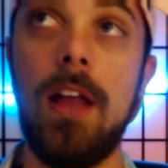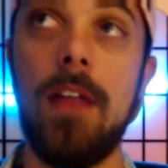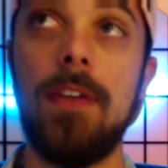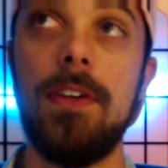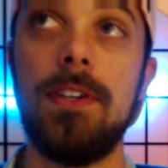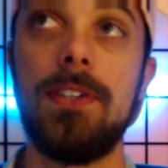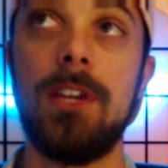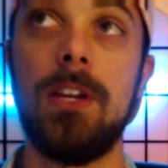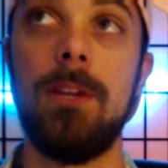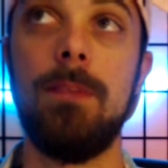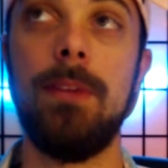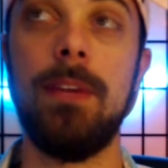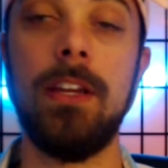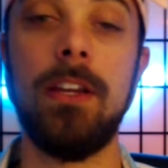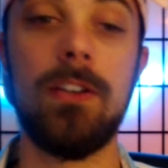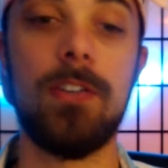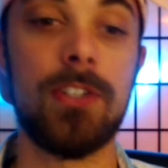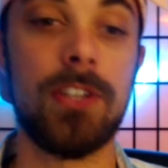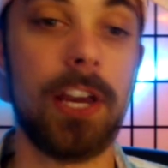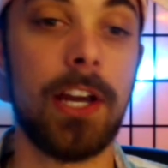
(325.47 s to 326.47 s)
This could be
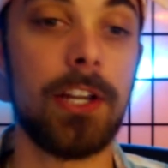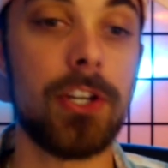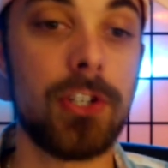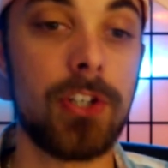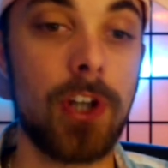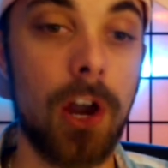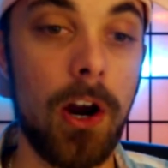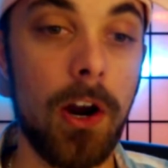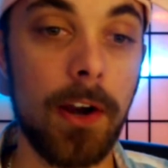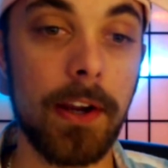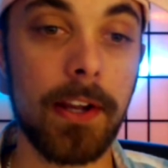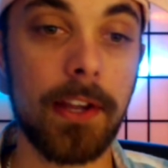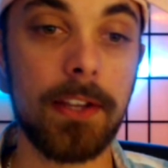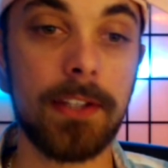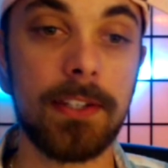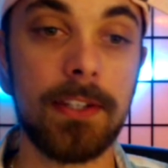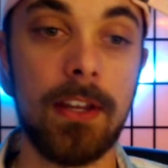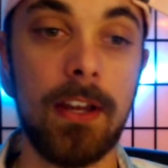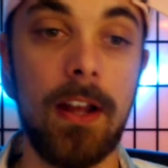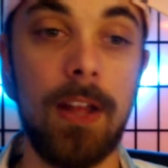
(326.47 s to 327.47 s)
your
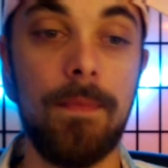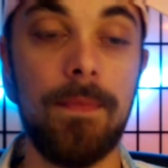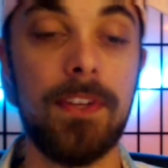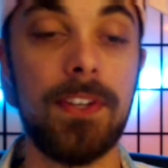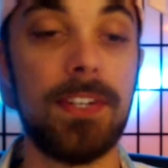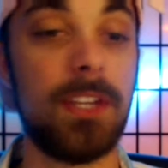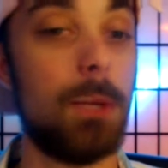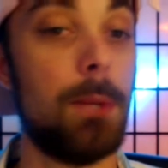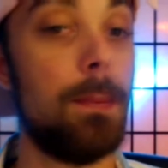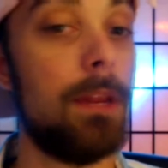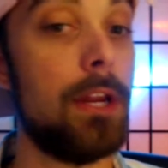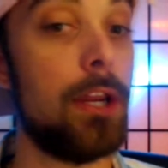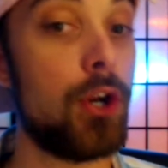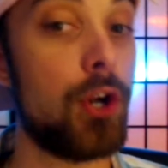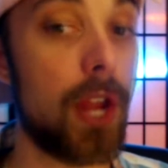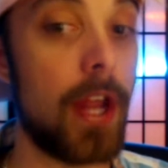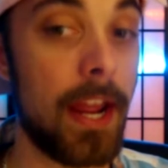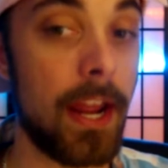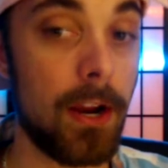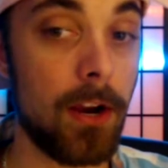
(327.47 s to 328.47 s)
Sagittarius. This could be
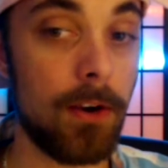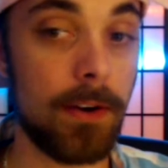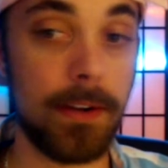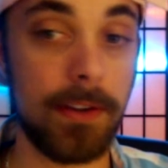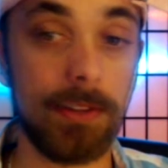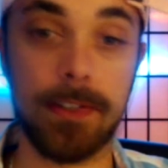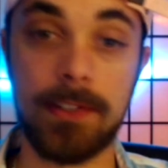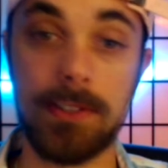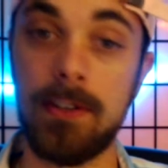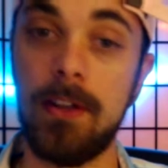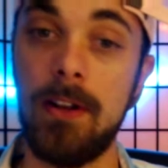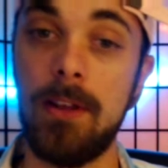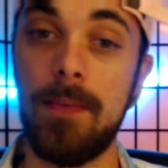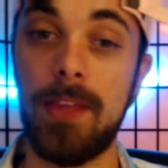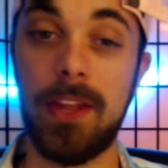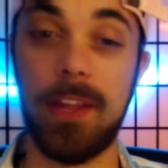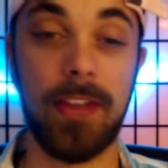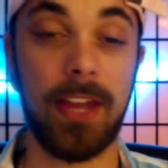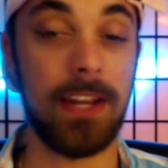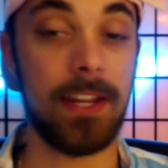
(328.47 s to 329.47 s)
your Aries.
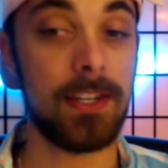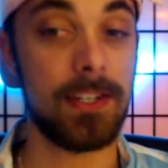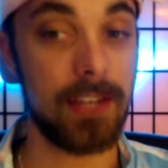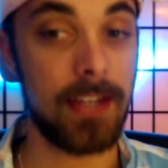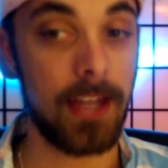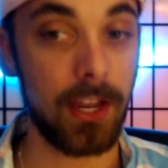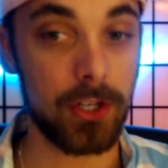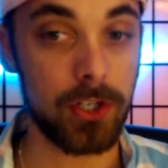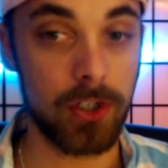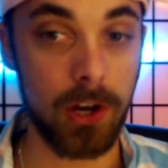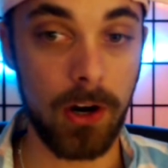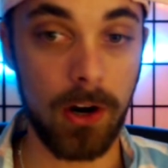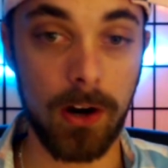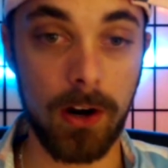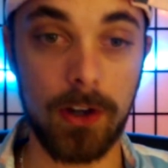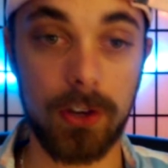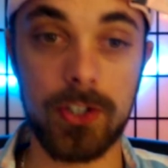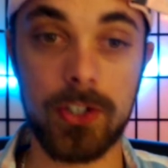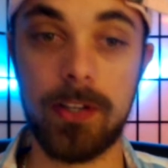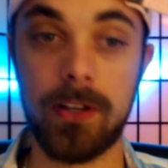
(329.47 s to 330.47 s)
They like to take
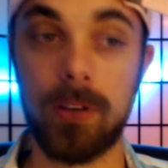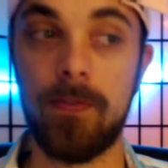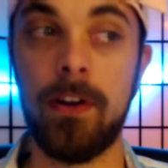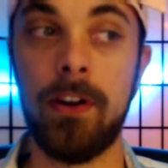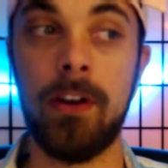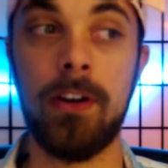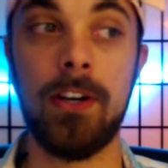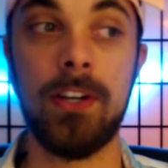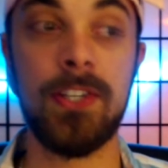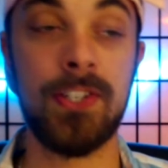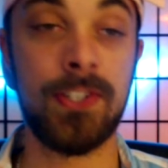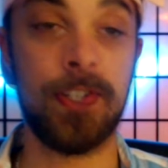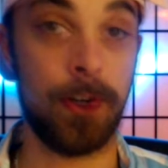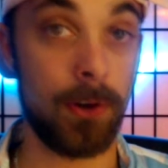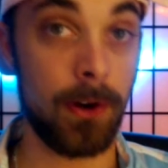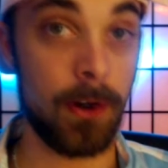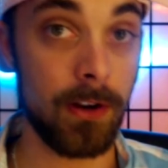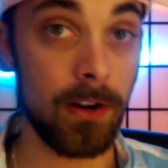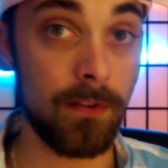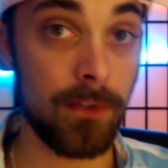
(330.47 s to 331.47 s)
charge. They're very
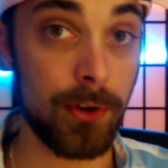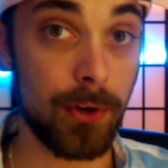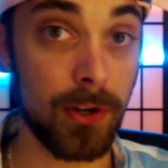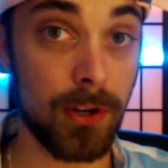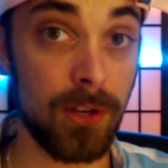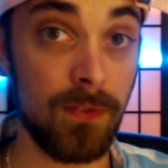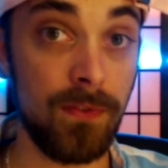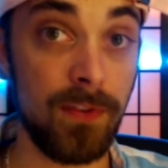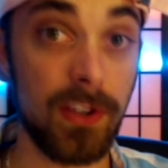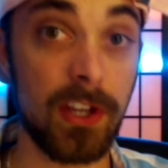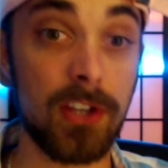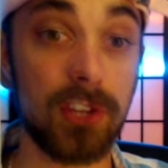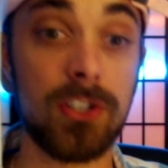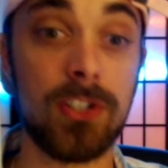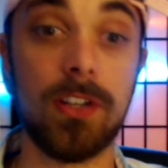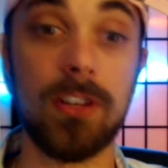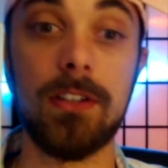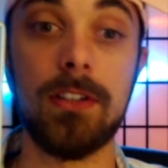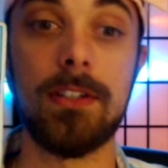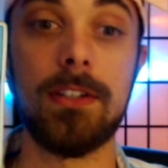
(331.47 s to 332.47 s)
certain of their
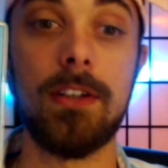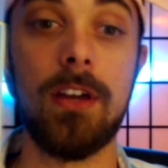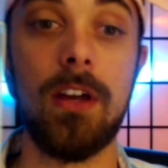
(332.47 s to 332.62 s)
convictions.